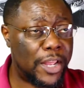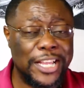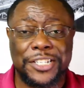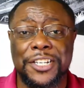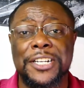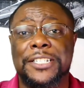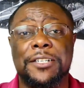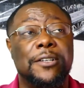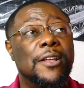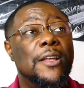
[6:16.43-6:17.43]
It's good
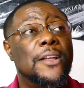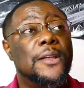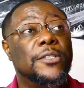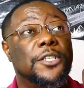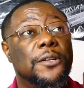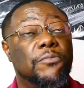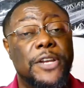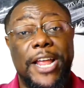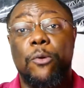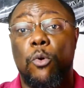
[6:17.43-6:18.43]
to
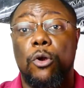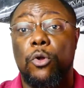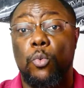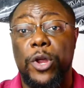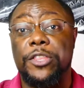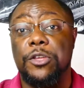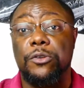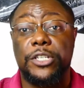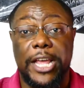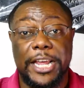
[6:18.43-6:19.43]
network with
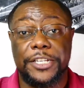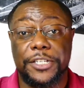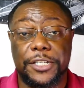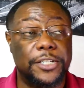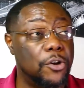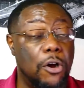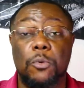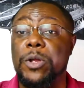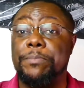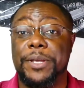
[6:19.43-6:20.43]
those agencies
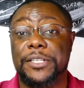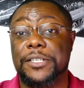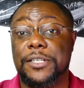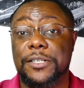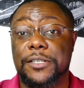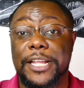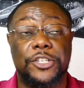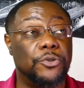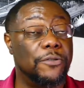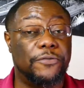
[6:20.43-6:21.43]
or with businesses
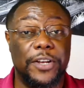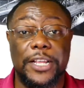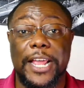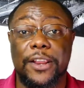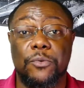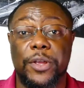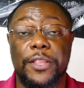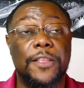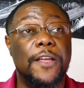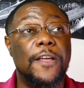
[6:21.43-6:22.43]
that you're affiliated
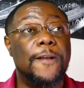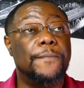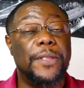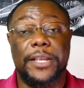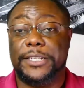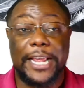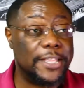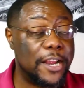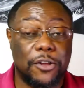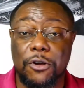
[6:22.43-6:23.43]
with. Take
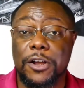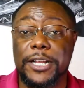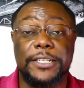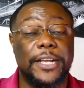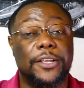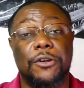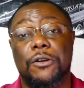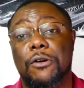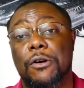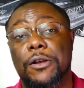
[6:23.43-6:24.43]
their card, they take your
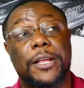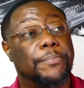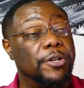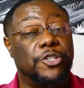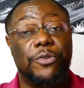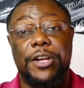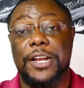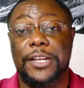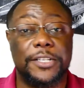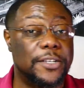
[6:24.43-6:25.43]
card, they put you in their
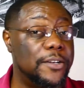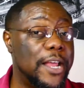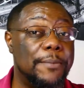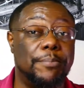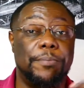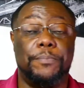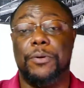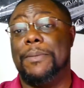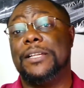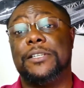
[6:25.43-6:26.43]
listing. I
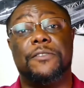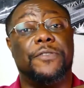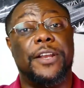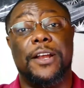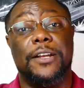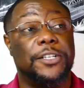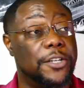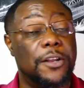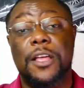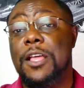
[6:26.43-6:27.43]
put myself in their
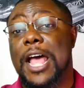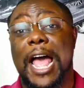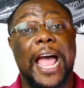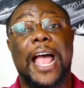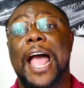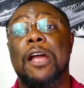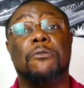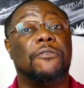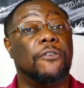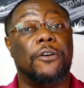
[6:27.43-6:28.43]
listing. I
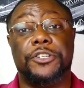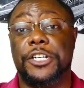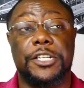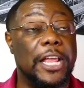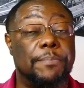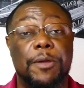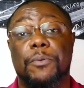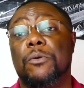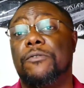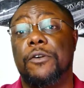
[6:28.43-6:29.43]
refer just like
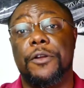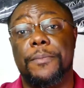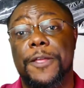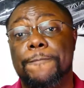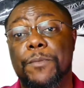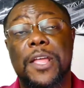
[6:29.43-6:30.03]
people refer to me.